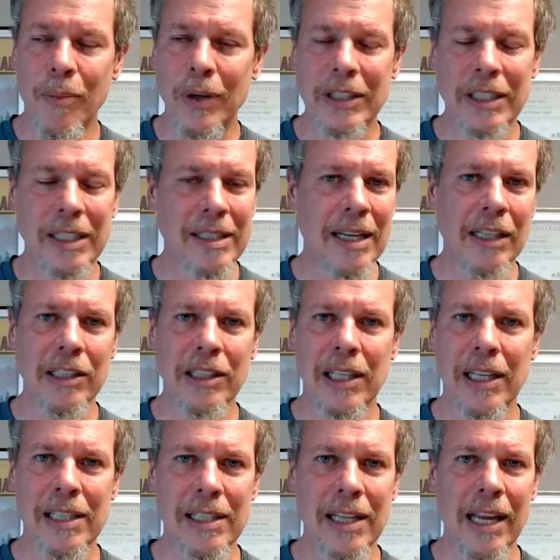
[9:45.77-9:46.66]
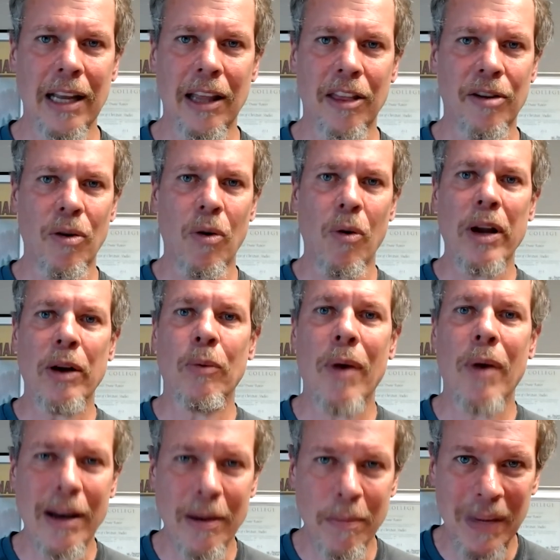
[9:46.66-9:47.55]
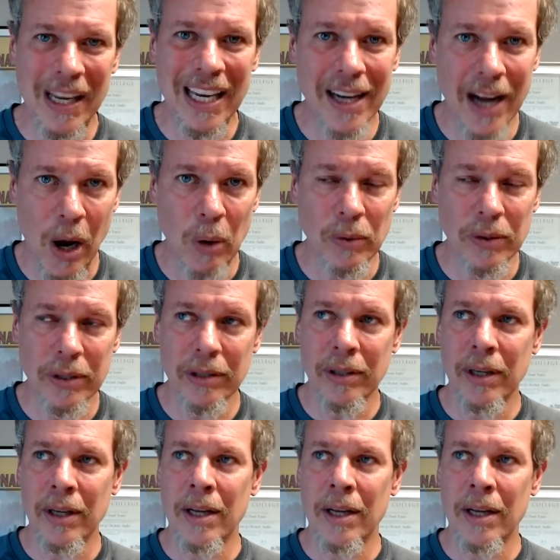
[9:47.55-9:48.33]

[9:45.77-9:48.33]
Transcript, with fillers: which essentially is like throwing red meat out